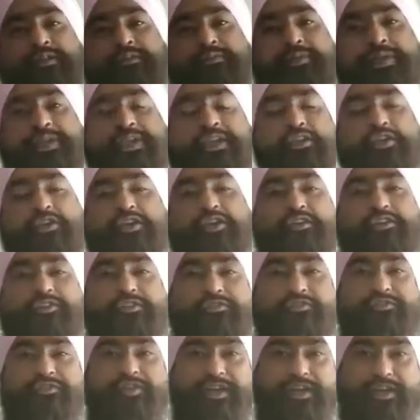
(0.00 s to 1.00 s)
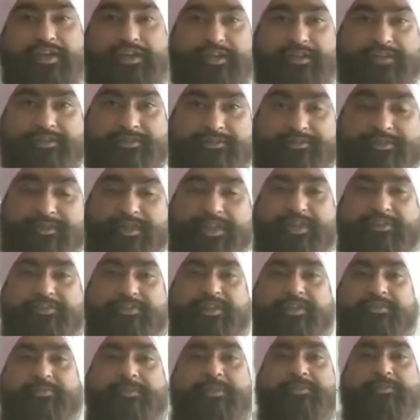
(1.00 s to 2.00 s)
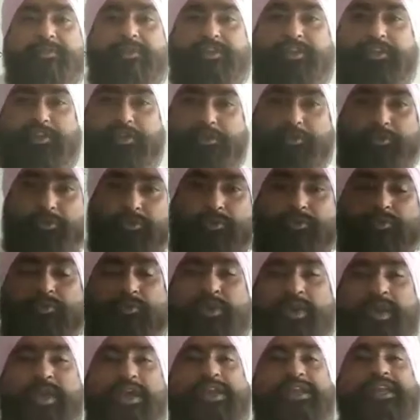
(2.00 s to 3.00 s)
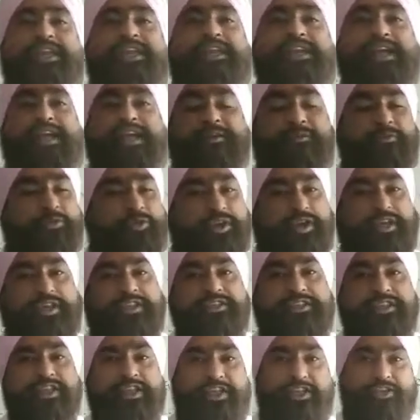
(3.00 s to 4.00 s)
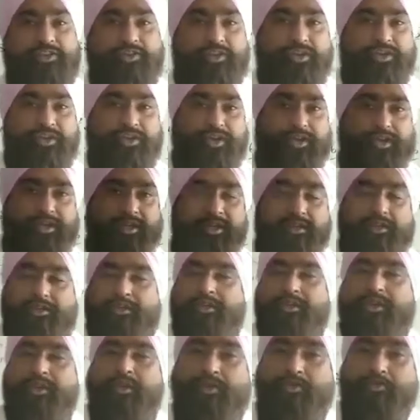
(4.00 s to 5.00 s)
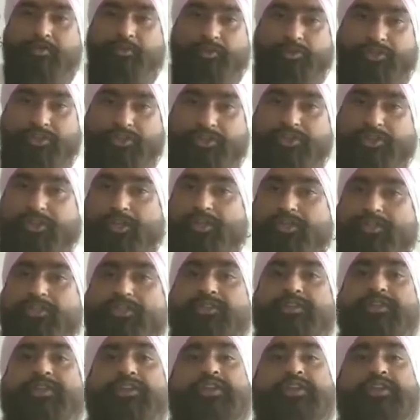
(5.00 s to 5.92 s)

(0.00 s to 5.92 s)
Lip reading: be your friend, it will be with you anytime. You can check your positions,